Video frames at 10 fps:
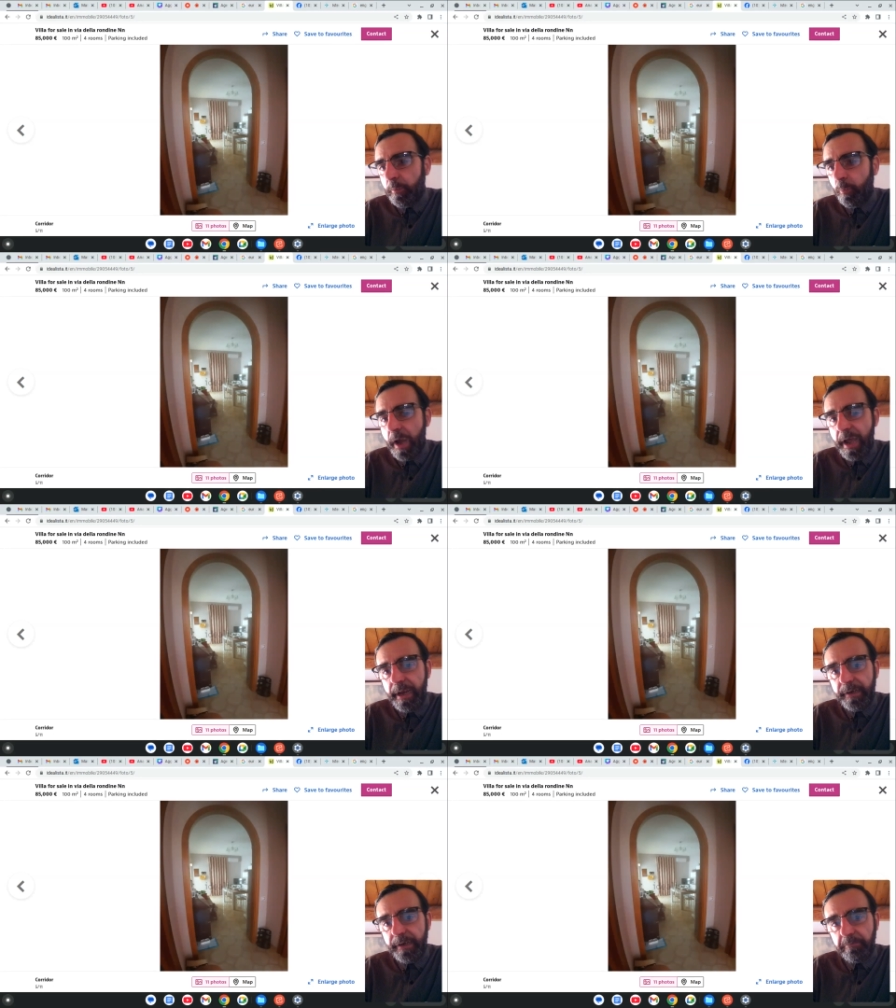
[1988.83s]

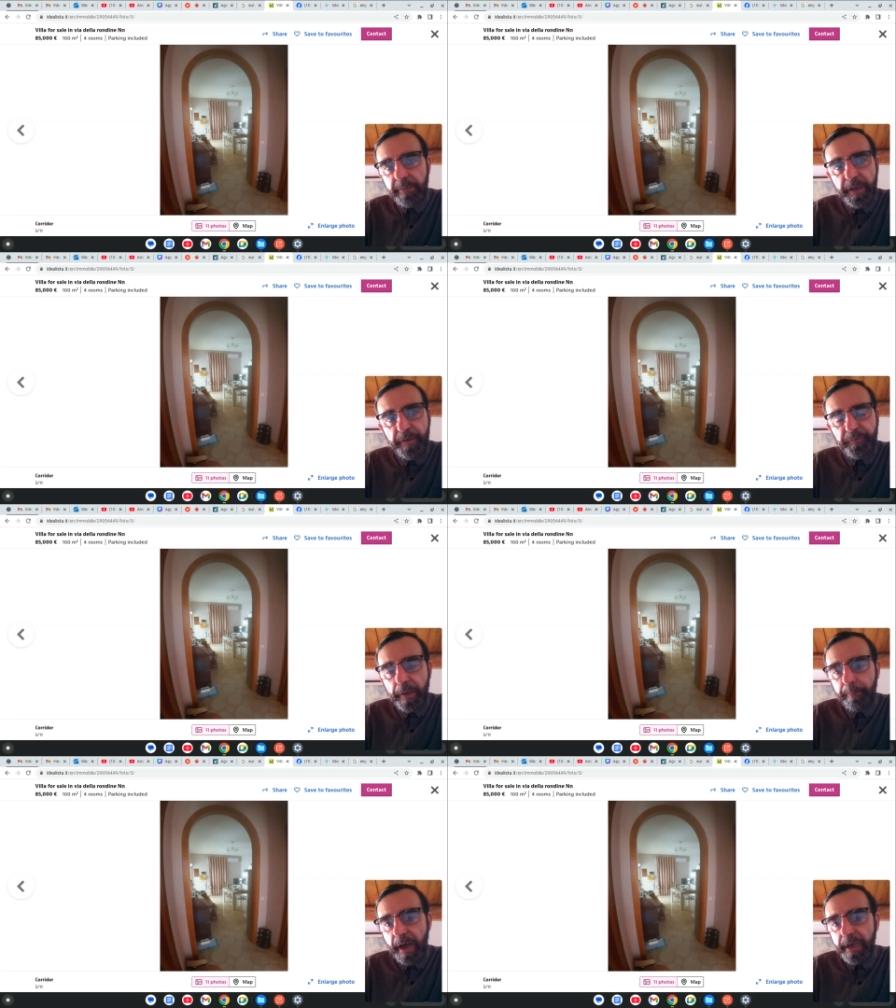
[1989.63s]
When if
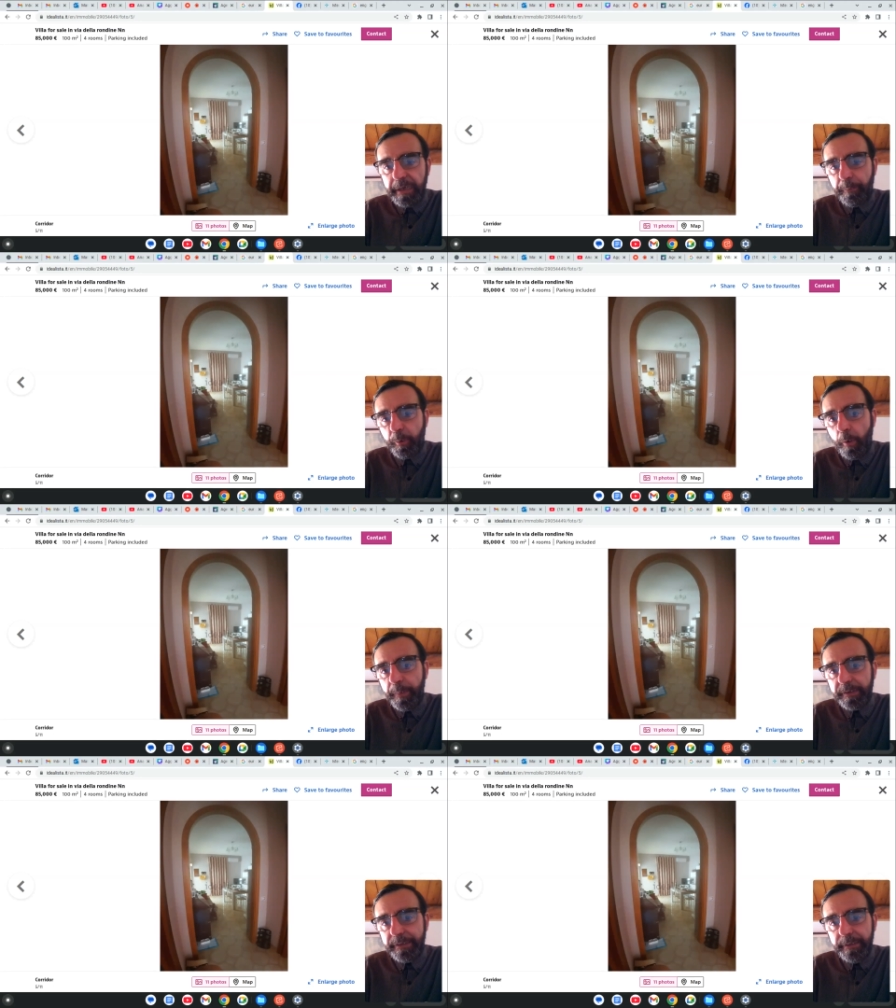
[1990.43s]
I'm buying a
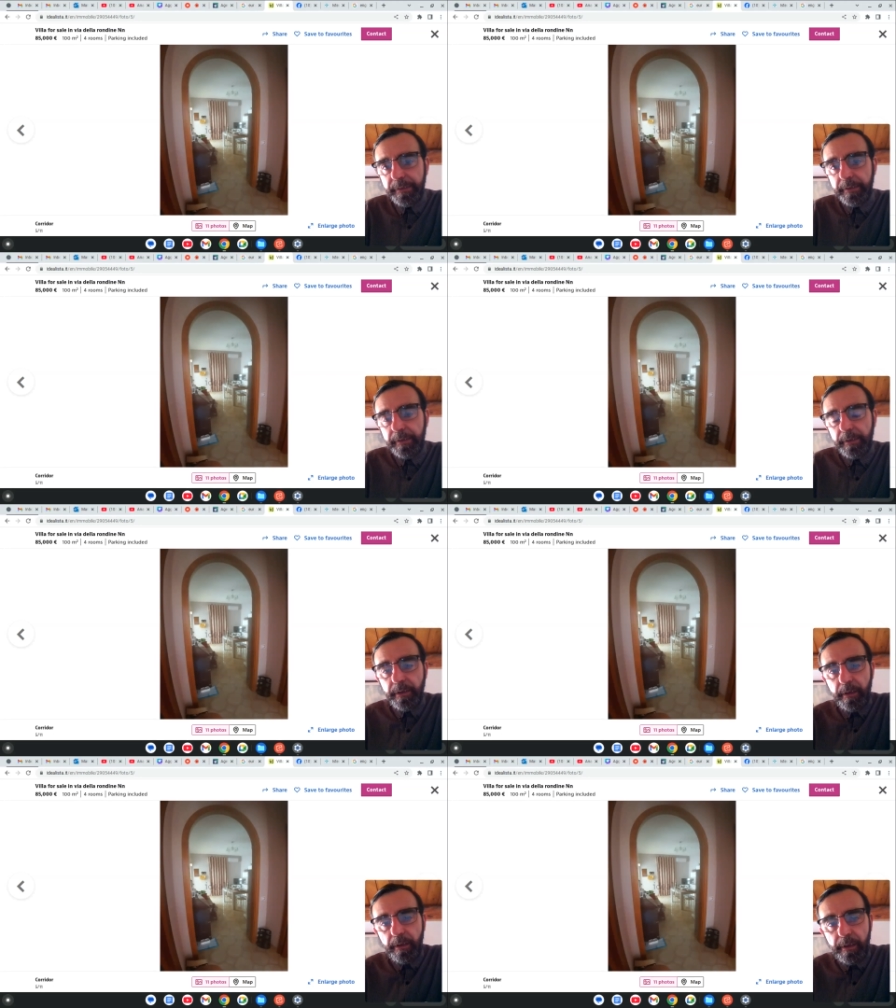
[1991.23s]
property,
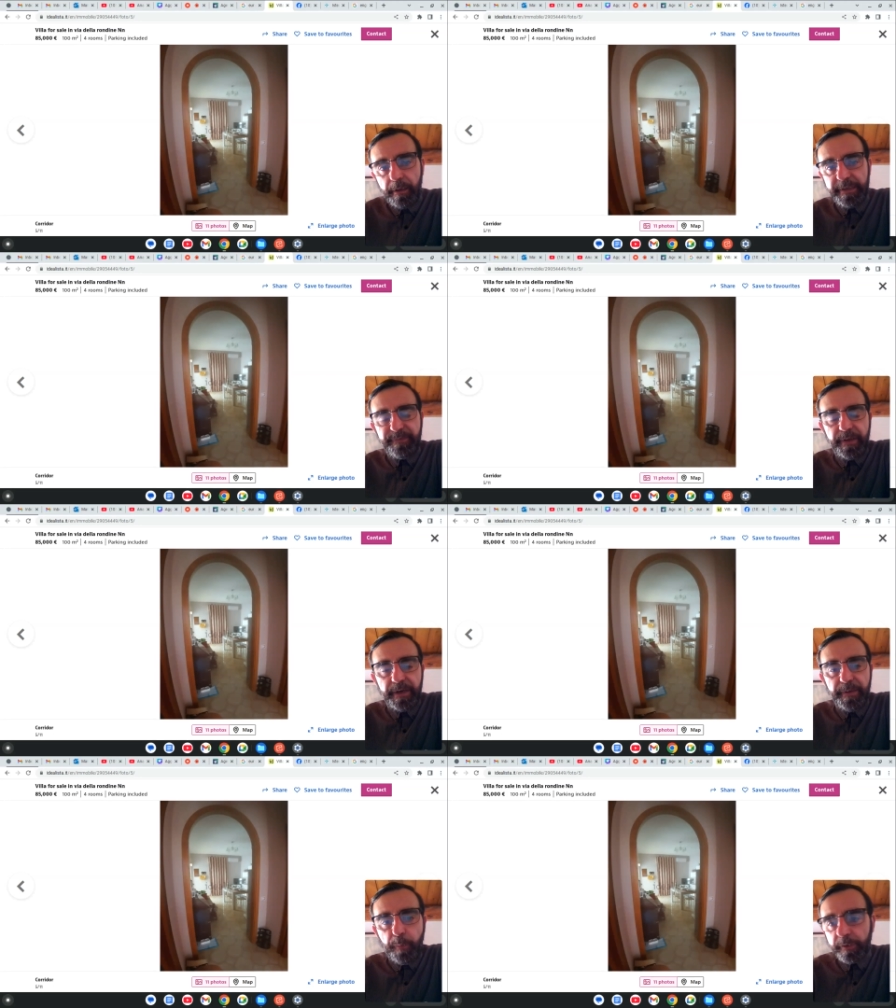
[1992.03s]
it's very
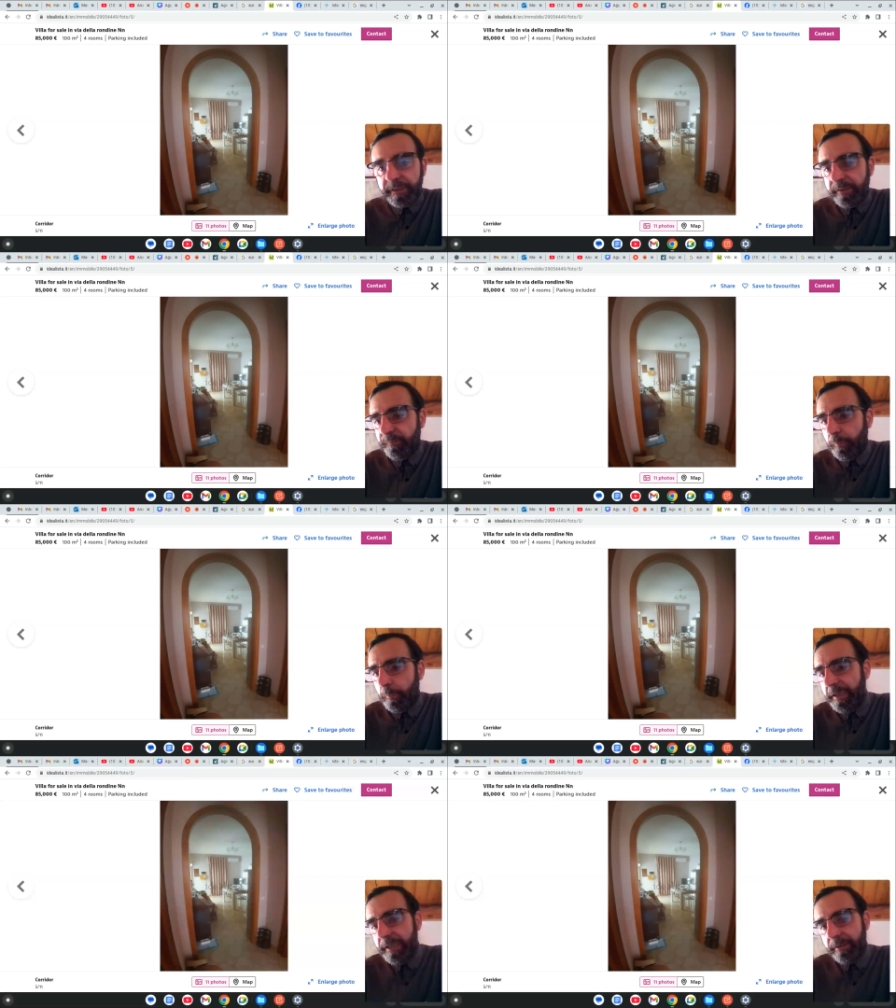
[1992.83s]
important for
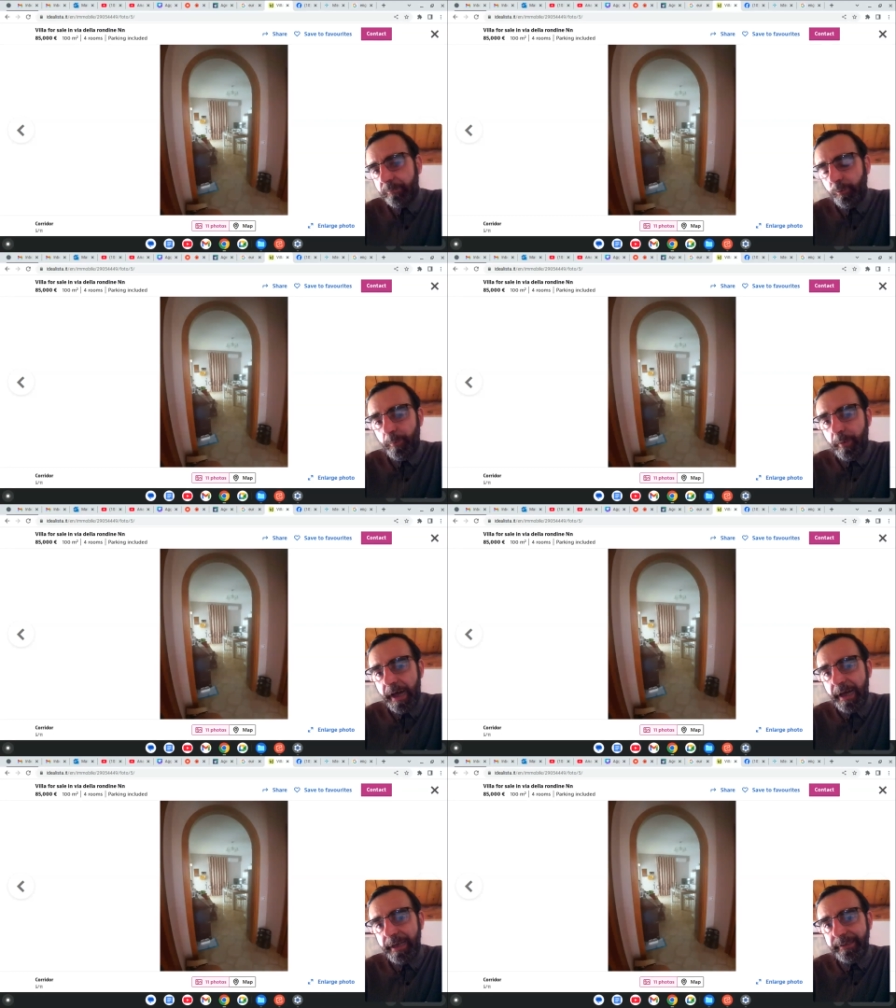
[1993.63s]
me to
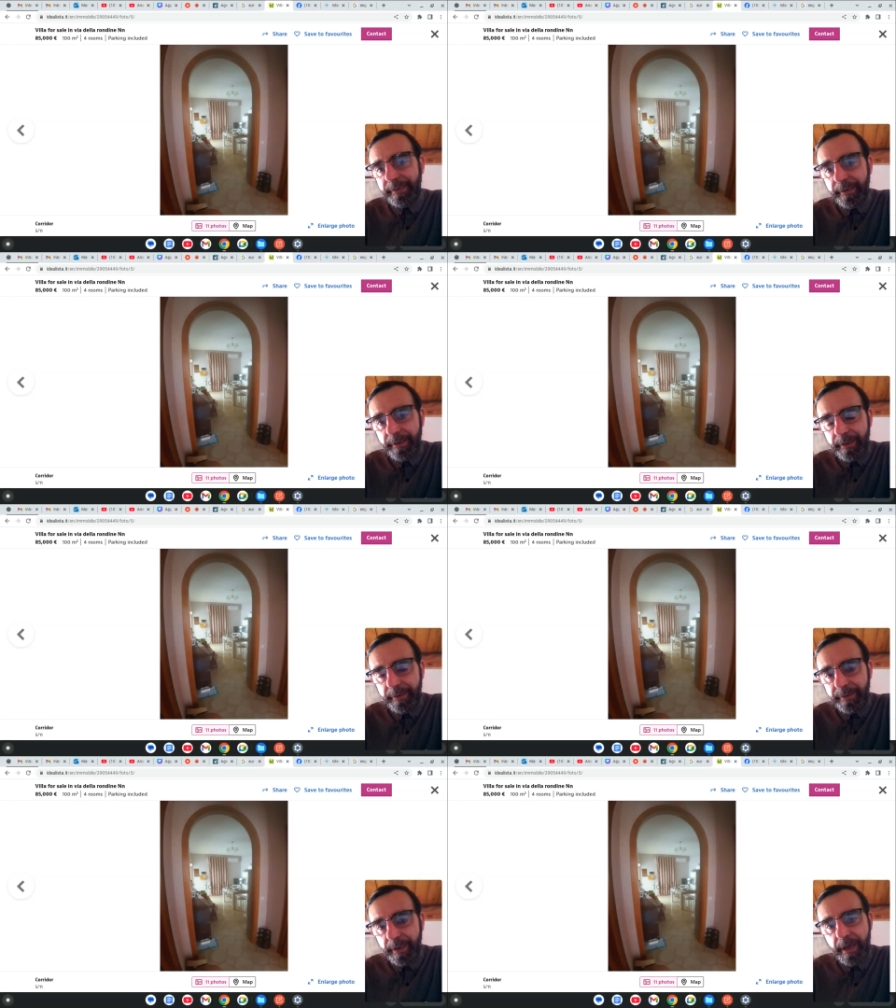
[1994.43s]
buy
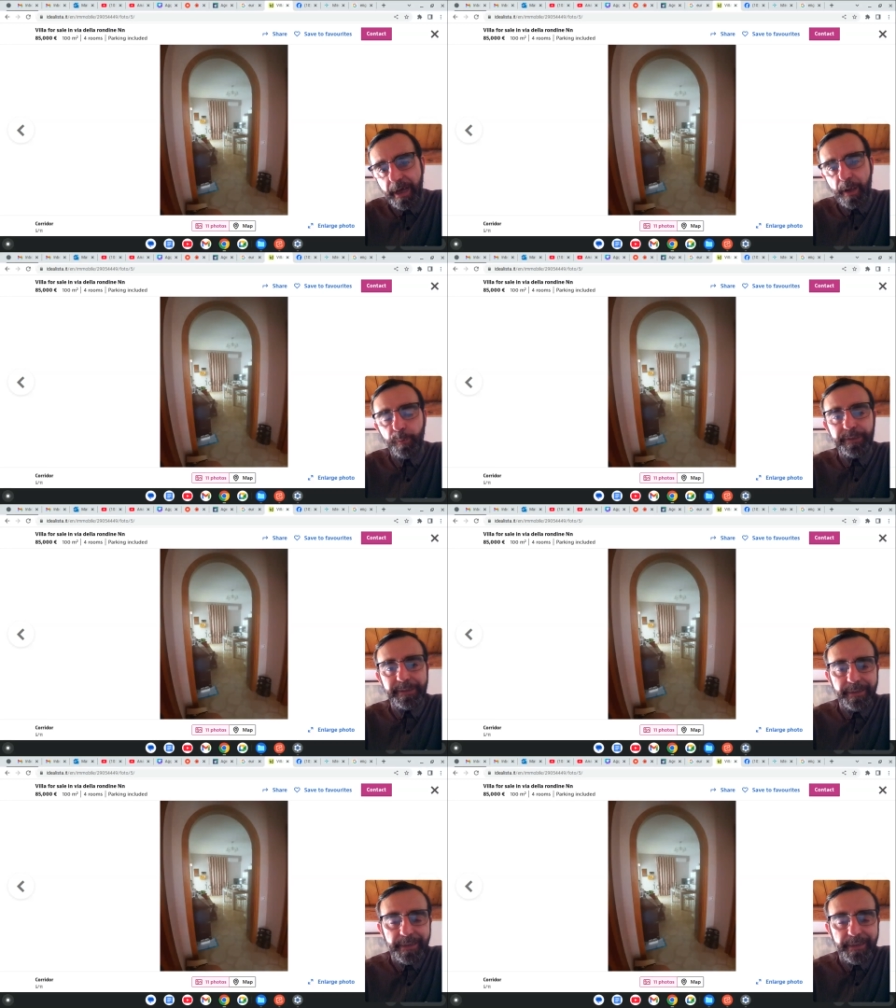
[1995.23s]
the house,